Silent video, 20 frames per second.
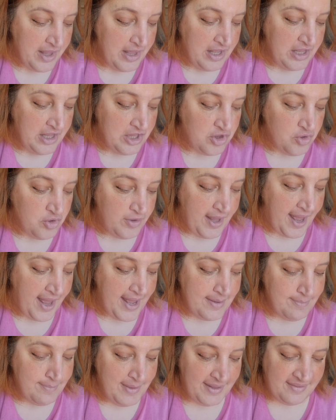You
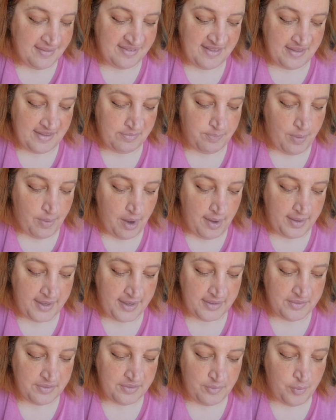can mix this
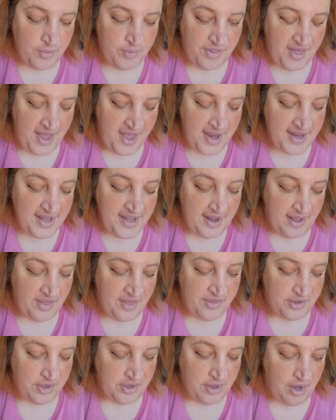product with any
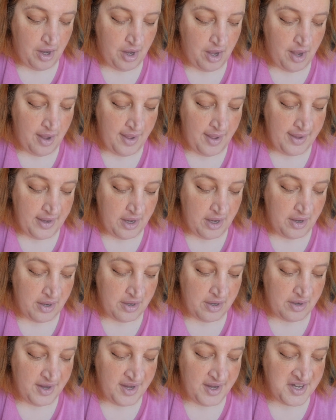other
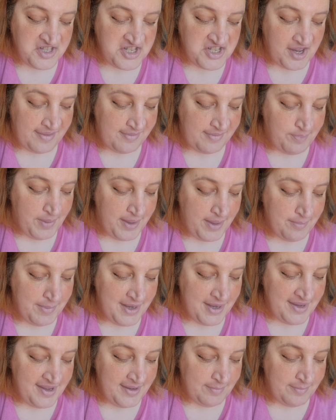IRHSP
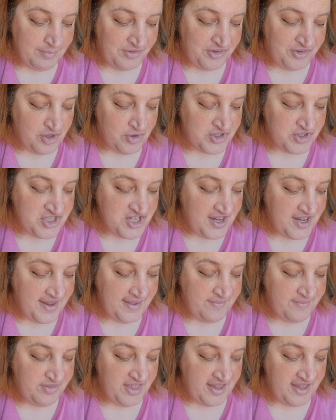mediums to
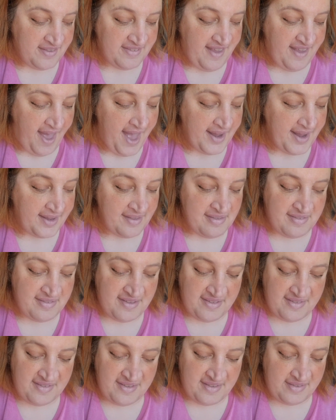achieve the exact
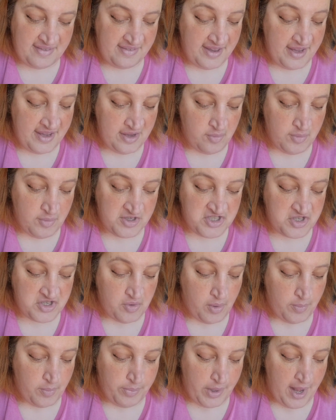consistency you wish to
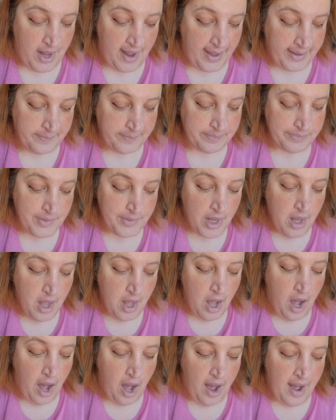apply.
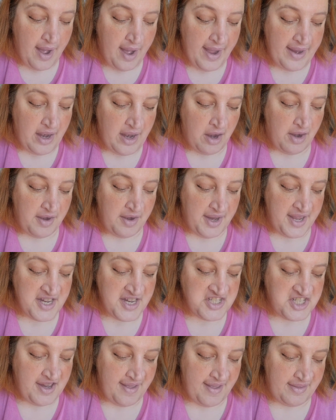
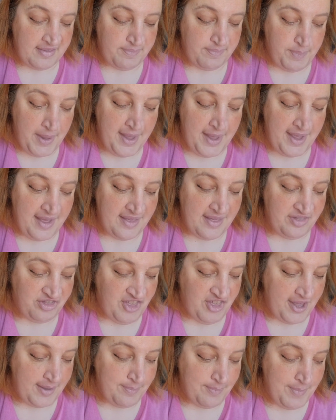IRHSP
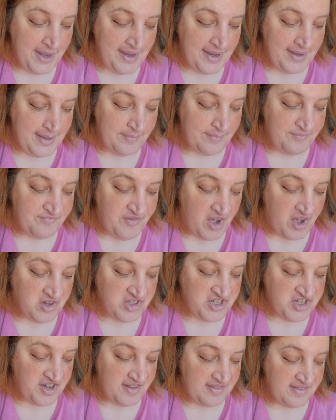Thick Medium
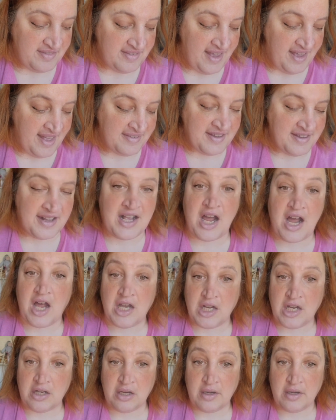functions as a
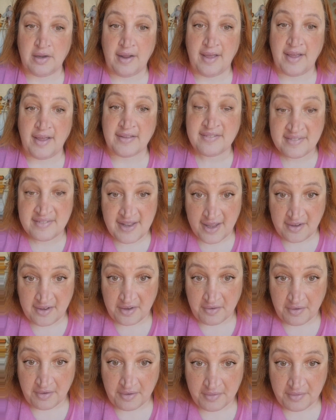color extender.